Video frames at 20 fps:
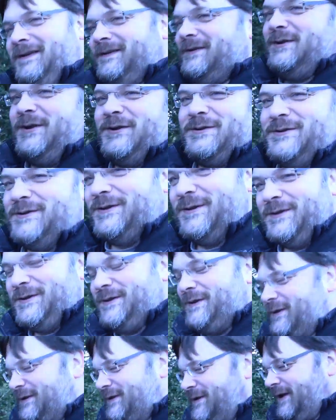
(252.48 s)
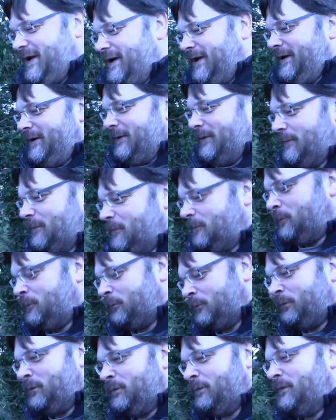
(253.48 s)
Tusk.
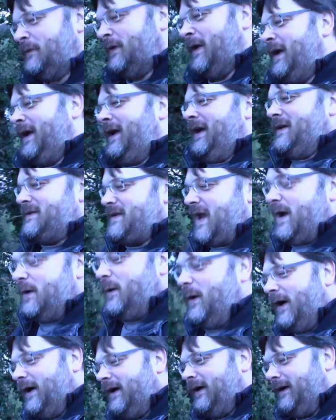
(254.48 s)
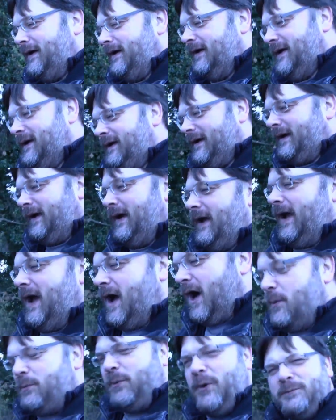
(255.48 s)
So
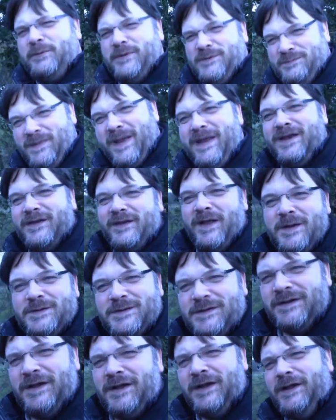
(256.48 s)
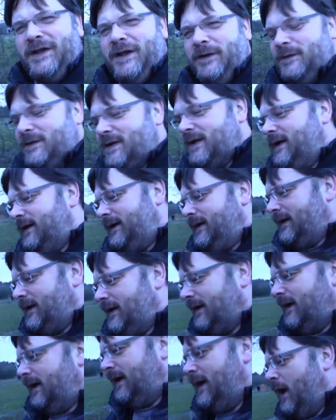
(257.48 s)
I'll put up as many of those as I can use.
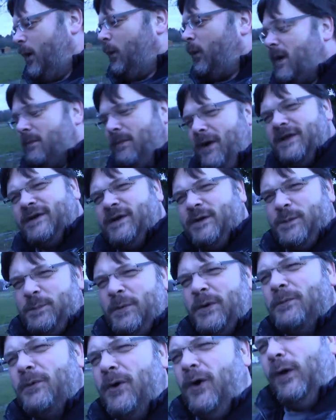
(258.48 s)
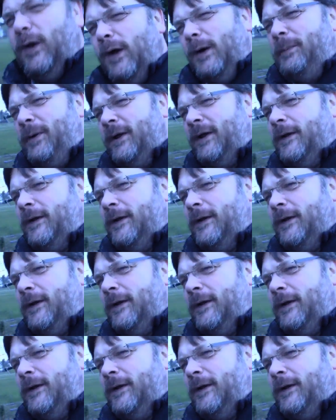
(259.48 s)
What I might do is put them all up,